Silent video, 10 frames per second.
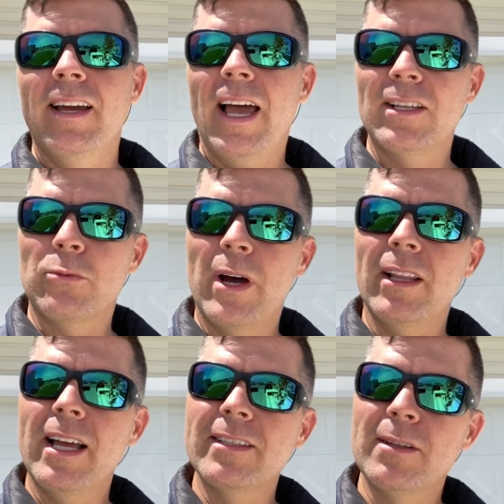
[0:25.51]
as
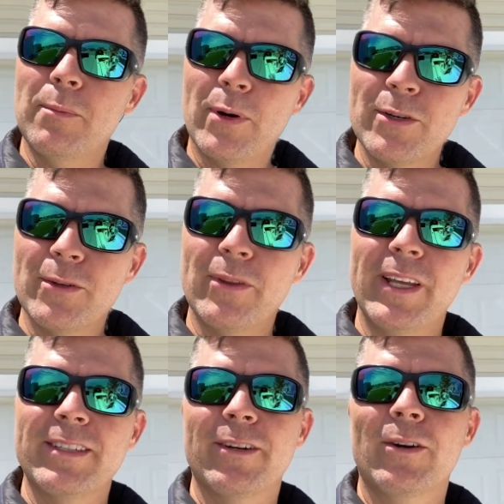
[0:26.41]
well as some personal
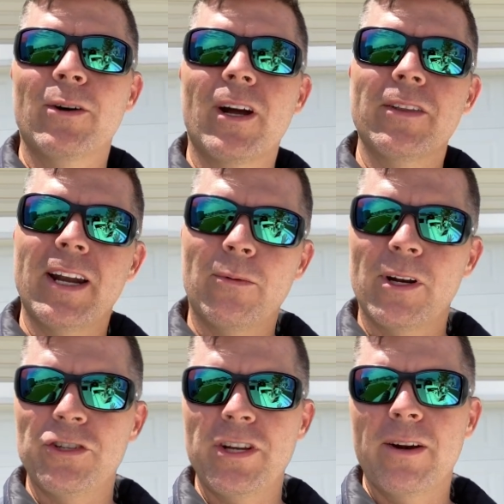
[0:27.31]
things that are going on that I
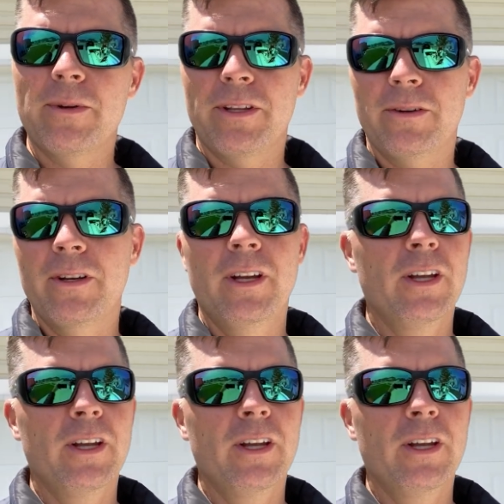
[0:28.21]
want to share with you.